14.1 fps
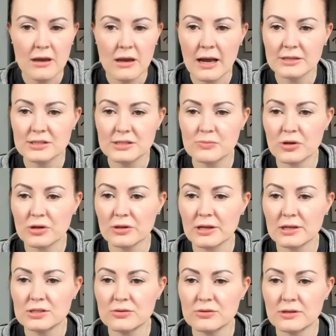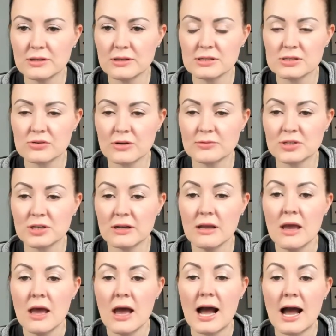I'll just put a link to it in the description.
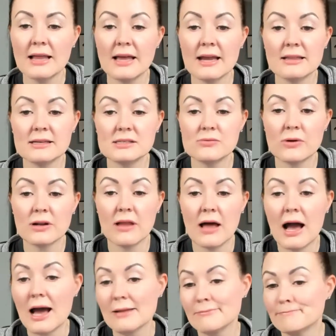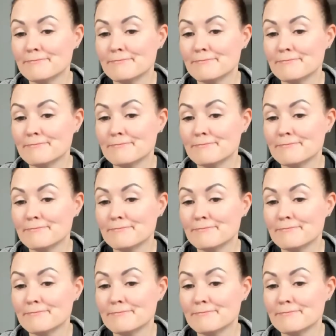I like this one a lot.